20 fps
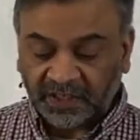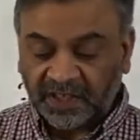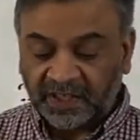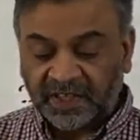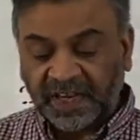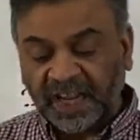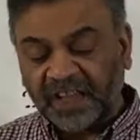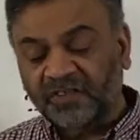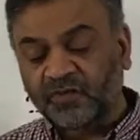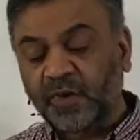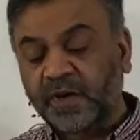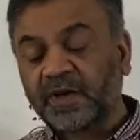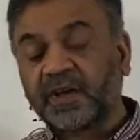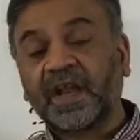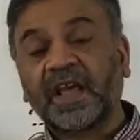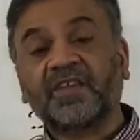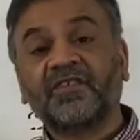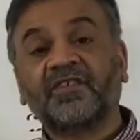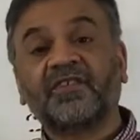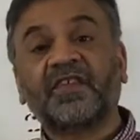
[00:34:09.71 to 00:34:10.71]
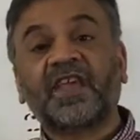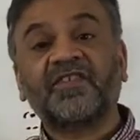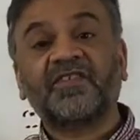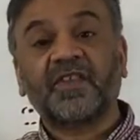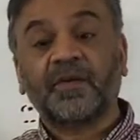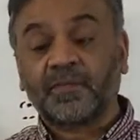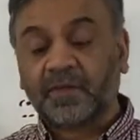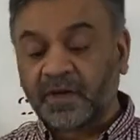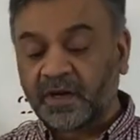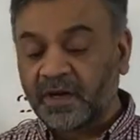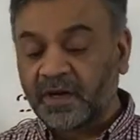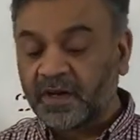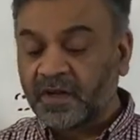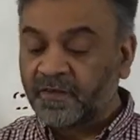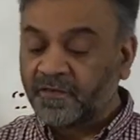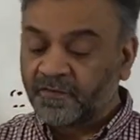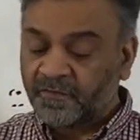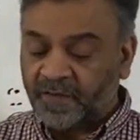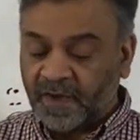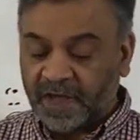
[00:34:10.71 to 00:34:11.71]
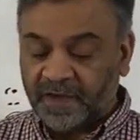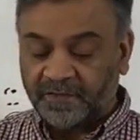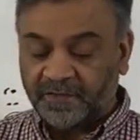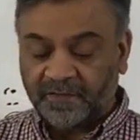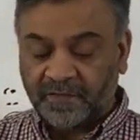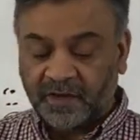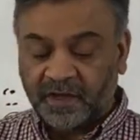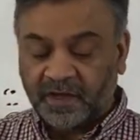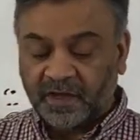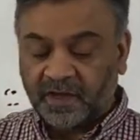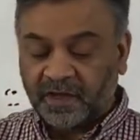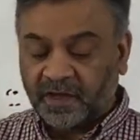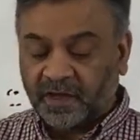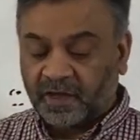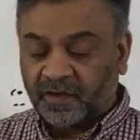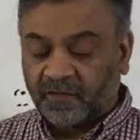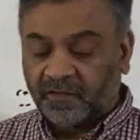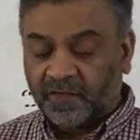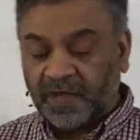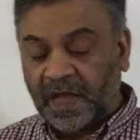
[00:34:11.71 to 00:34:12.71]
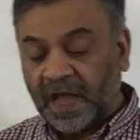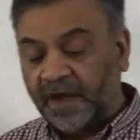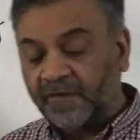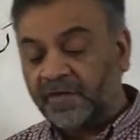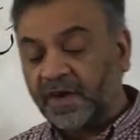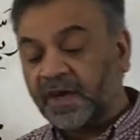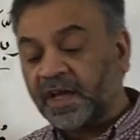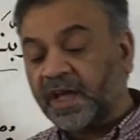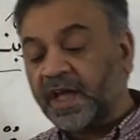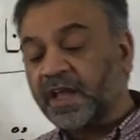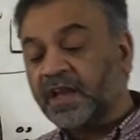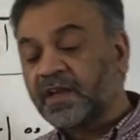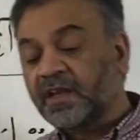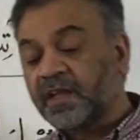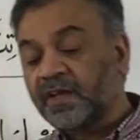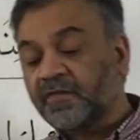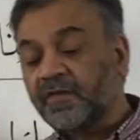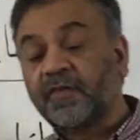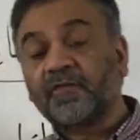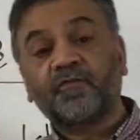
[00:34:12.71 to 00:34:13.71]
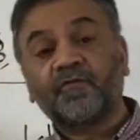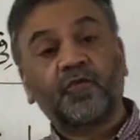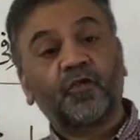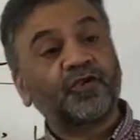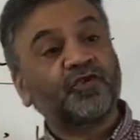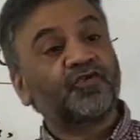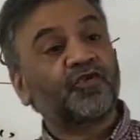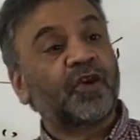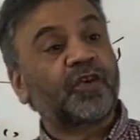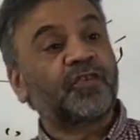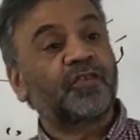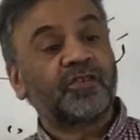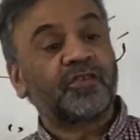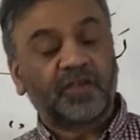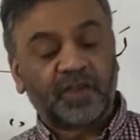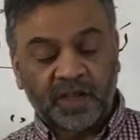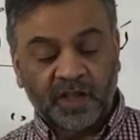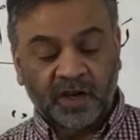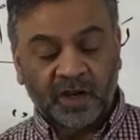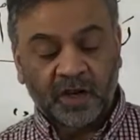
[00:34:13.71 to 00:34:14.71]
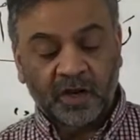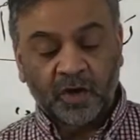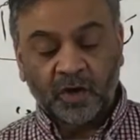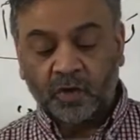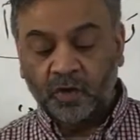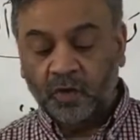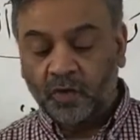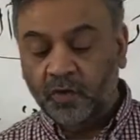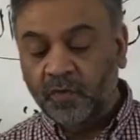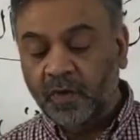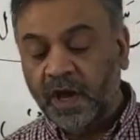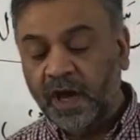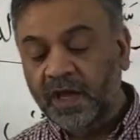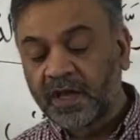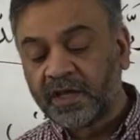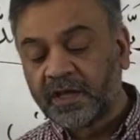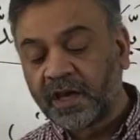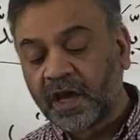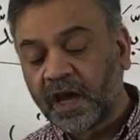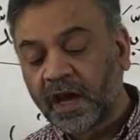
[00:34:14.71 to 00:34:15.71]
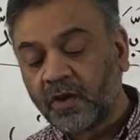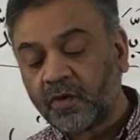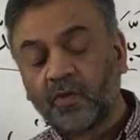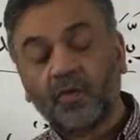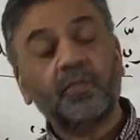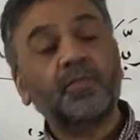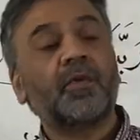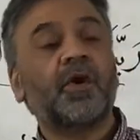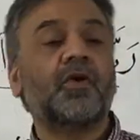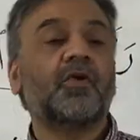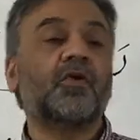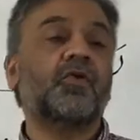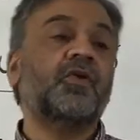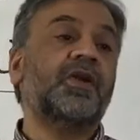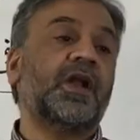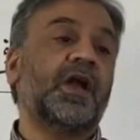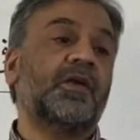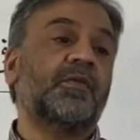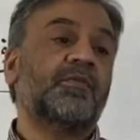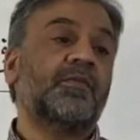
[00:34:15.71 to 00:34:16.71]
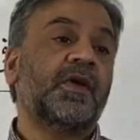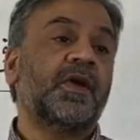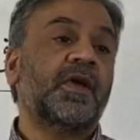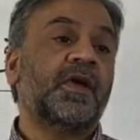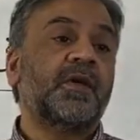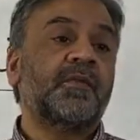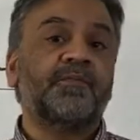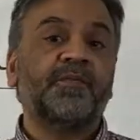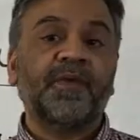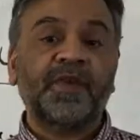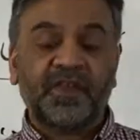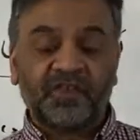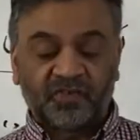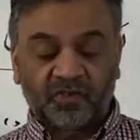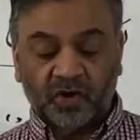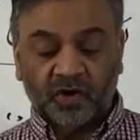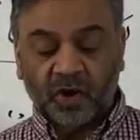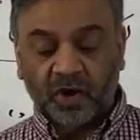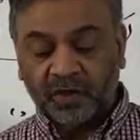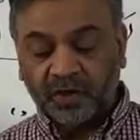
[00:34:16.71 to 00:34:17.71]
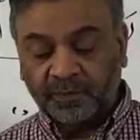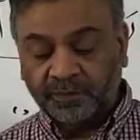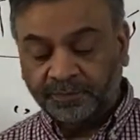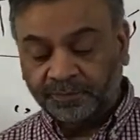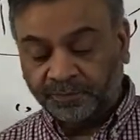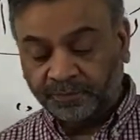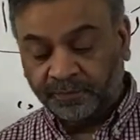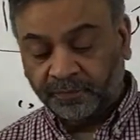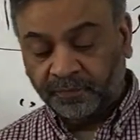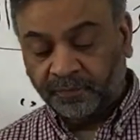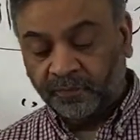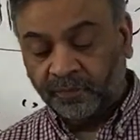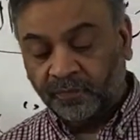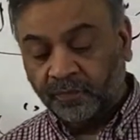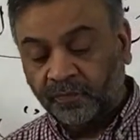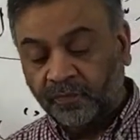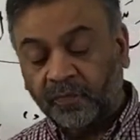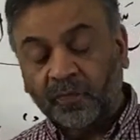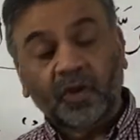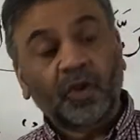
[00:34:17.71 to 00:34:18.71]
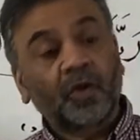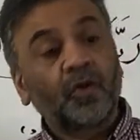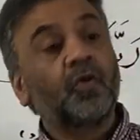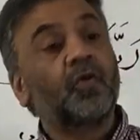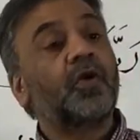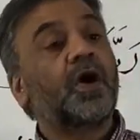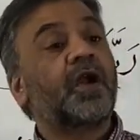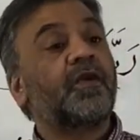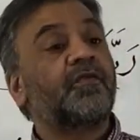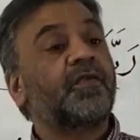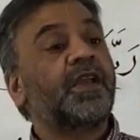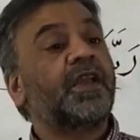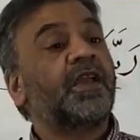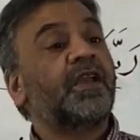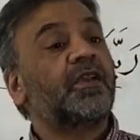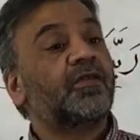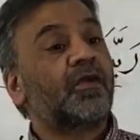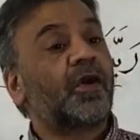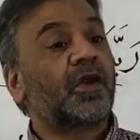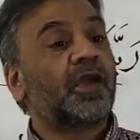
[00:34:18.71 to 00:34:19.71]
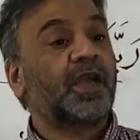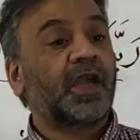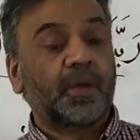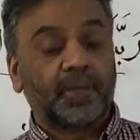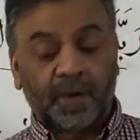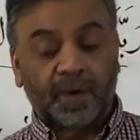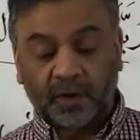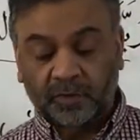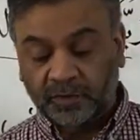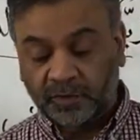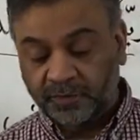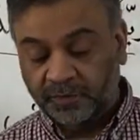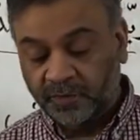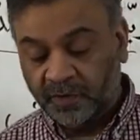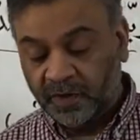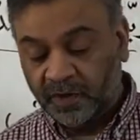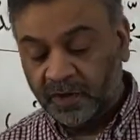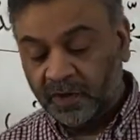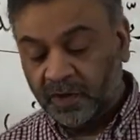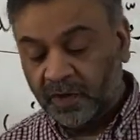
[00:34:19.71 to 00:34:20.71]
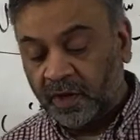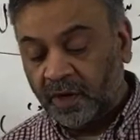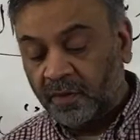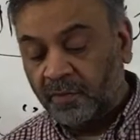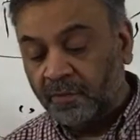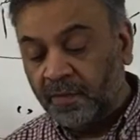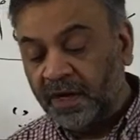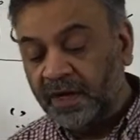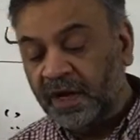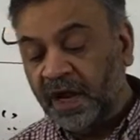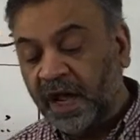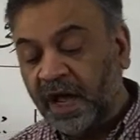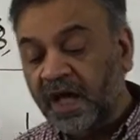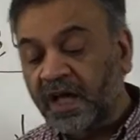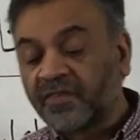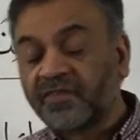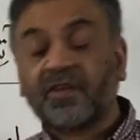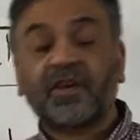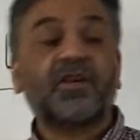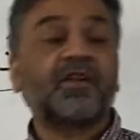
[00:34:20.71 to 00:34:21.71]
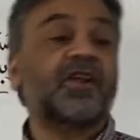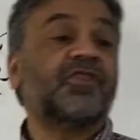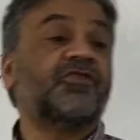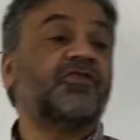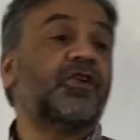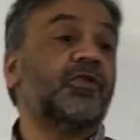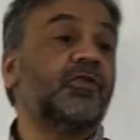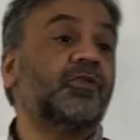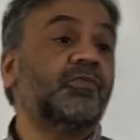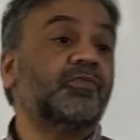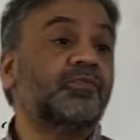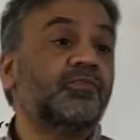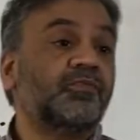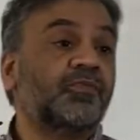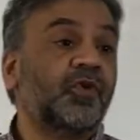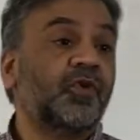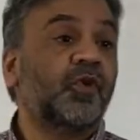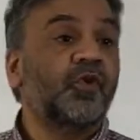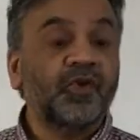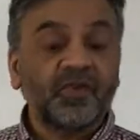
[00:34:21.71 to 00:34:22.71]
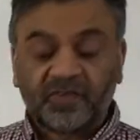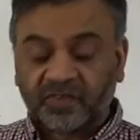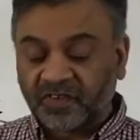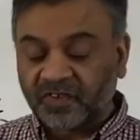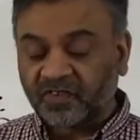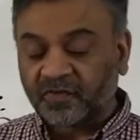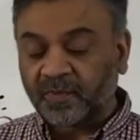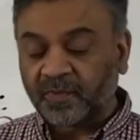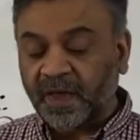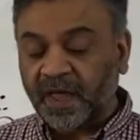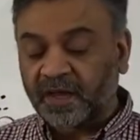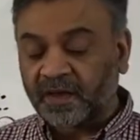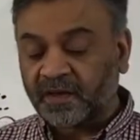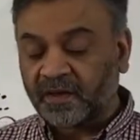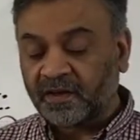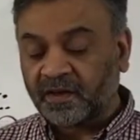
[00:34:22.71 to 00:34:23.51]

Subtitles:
Next one, exercise number 5. We have again given 4 choices here: huwa, hiya, hum or hunna. Based on who are we talking about? Man hazar rajalu, who is this man?